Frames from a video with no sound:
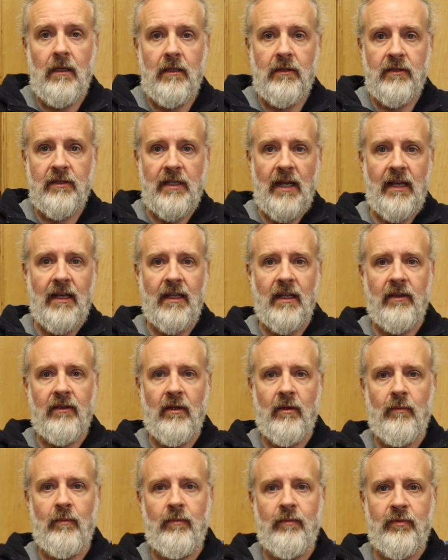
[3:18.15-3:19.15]
standing in
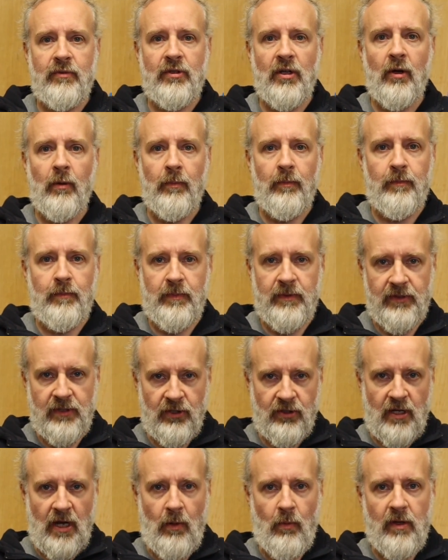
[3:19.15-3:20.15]
the general
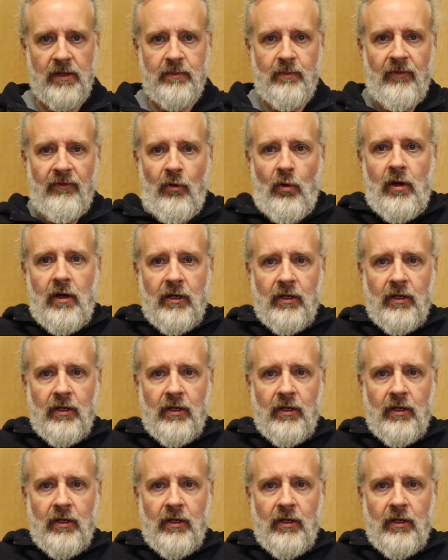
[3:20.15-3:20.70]
position I was before,